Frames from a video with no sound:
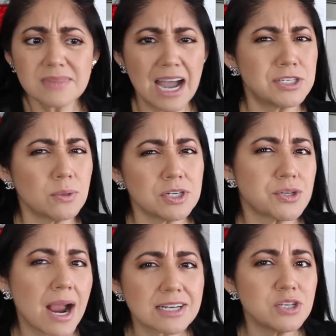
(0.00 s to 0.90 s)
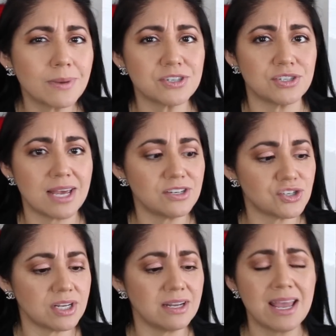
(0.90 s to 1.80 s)
I don't attract too much
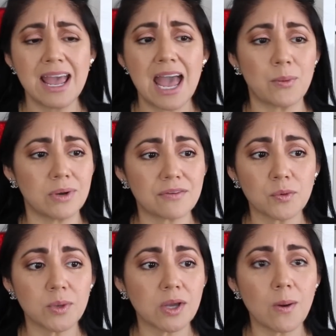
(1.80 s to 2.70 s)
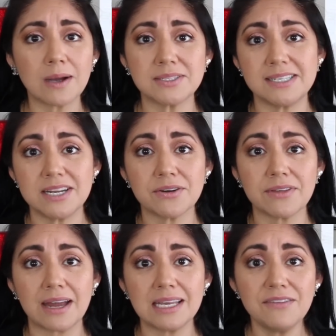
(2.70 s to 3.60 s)
attention. And whenever we go out to dinner
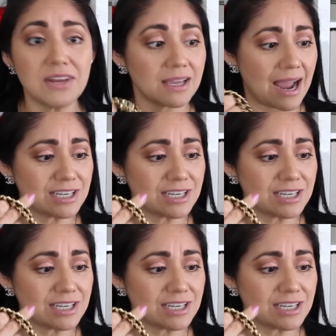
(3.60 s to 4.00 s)
that evening,